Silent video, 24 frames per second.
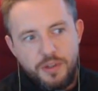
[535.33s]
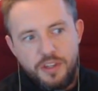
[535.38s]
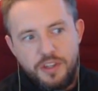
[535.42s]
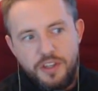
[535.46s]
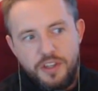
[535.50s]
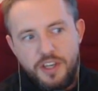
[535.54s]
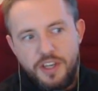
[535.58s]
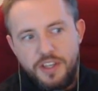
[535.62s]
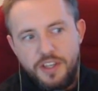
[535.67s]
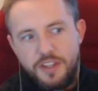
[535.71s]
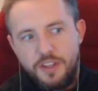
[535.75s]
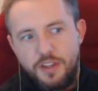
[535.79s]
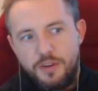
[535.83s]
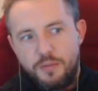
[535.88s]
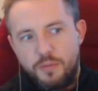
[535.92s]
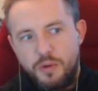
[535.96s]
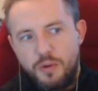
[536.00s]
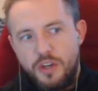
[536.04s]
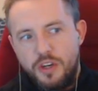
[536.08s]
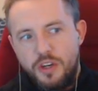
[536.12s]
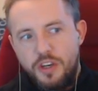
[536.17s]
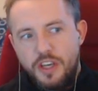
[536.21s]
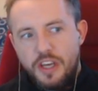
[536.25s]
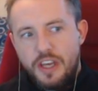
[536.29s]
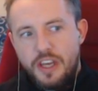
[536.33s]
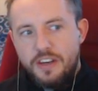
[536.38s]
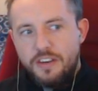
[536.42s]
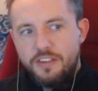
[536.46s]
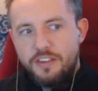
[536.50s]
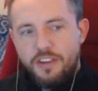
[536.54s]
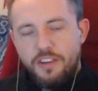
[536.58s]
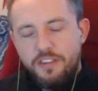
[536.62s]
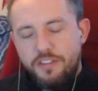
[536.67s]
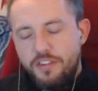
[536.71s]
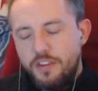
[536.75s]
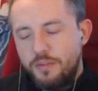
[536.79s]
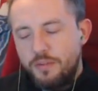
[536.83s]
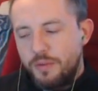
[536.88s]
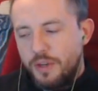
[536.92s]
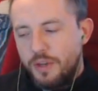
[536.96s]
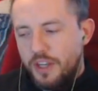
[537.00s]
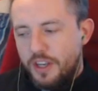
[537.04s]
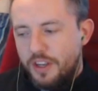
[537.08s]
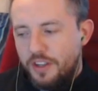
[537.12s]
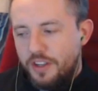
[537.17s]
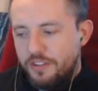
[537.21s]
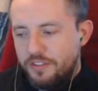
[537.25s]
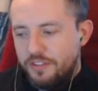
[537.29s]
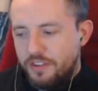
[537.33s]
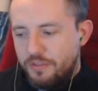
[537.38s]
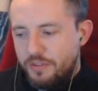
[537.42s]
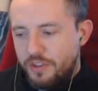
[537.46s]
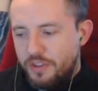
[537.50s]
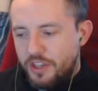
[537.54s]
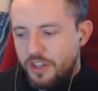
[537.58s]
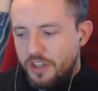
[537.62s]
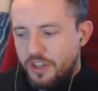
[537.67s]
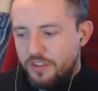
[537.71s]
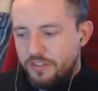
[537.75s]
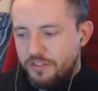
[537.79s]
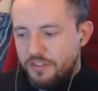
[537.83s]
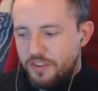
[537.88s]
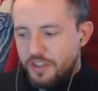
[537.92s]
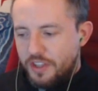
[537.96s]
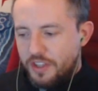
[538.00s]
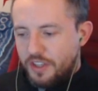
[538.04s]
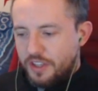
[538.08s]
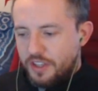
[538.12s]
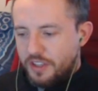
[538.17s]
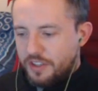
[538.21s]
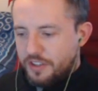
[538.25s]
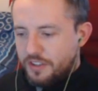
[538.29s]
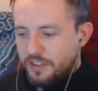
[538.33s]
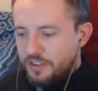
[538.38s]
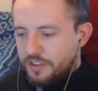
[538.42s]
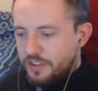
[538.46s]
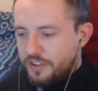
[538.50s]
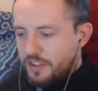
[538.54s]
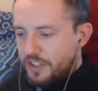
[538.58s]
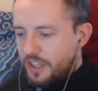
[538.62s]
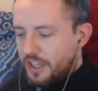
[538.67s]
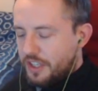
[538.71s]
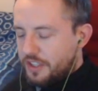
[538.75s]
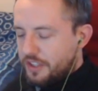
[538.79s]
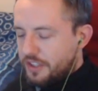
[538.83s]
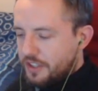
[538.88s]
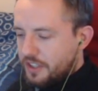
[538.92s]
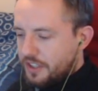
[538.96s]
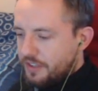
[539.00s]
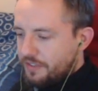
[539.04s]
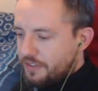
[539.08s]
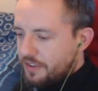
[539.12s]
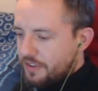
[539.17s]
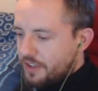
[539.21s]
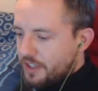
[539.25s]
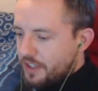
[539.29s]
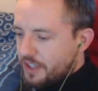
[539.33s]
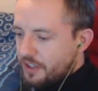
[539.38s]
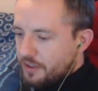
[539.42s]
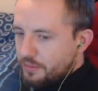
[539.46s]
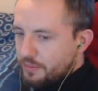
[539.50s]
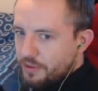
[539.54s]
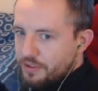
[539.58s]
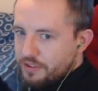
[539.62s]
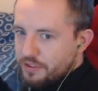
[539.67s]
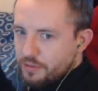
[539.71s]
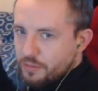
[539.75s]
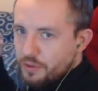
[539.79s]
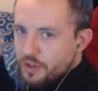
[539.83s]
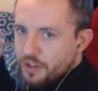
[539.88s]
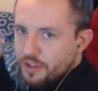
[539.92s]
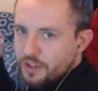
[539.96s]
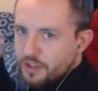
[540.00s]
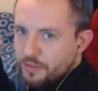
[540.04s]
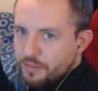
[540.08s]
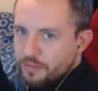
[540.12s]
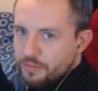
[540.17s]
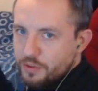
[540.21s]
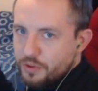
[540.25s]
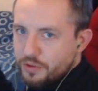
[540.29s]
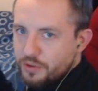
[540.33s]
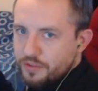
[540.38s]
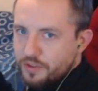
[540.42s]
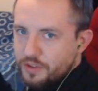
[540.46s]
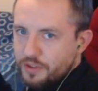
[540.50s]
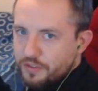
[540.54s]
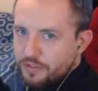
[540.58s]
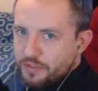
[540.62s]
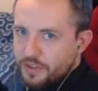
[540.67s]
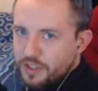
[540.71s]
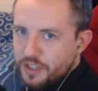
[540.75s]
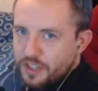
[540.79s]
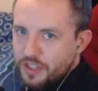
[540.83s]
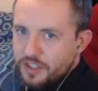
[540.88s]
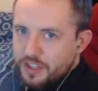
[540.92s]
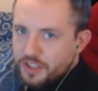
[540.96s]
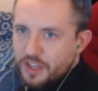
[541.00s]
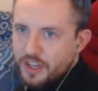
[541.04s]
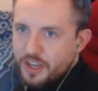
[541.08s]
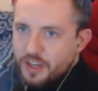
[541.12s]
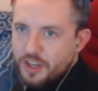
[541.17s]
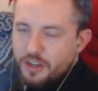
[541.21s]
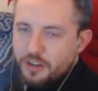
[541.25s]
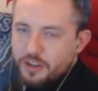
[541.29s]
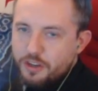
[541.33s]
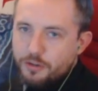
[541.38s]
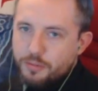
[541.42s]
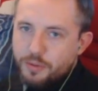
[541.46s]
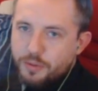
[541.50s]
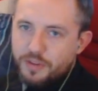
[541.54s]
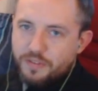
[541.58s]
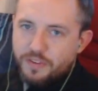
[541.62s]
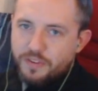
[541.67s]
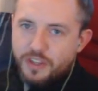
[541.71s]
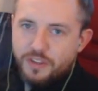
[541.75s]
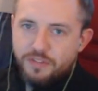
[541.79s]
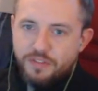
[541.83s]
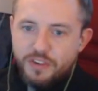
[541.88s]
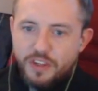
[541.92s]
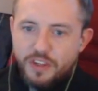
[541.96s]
And then when I had a disc in my hands, I realized that, lifting the heel means you wind up more for your flick. But if you lift the